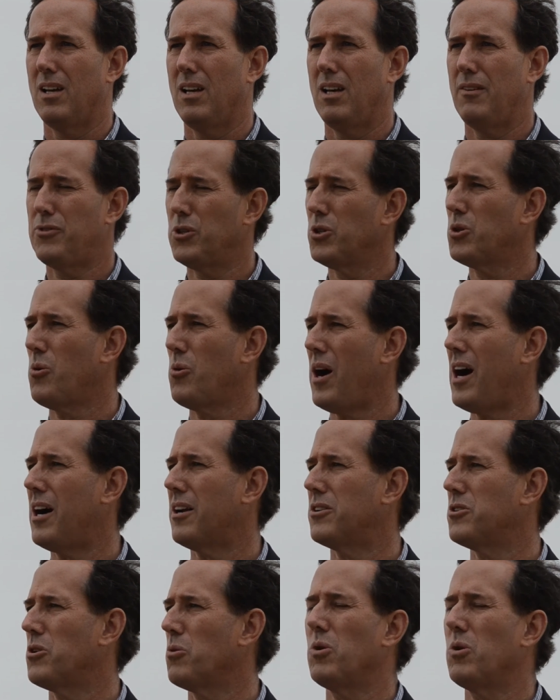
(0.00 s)
If you go
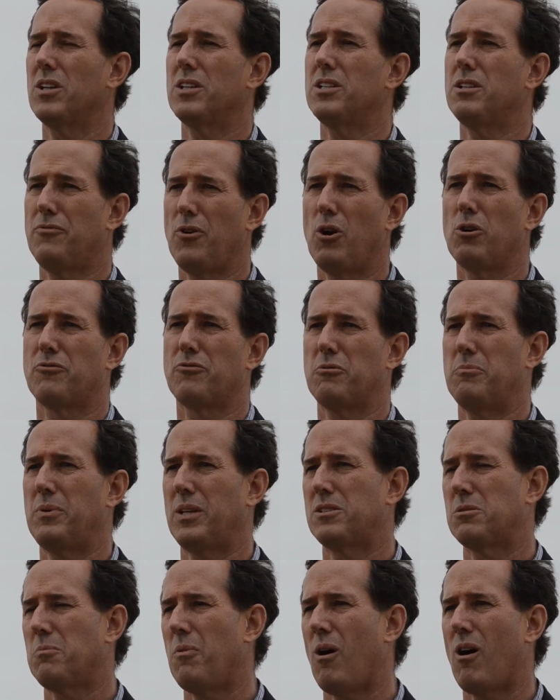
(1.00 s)
out and you're willing to vote for
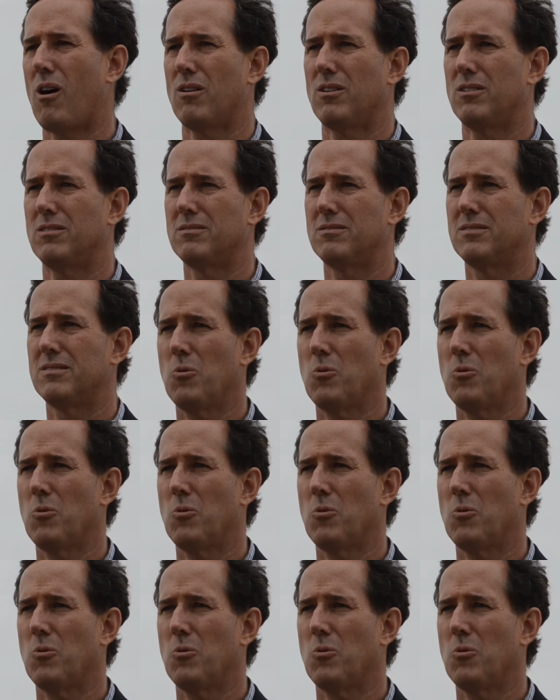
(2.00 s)
me tomorrow,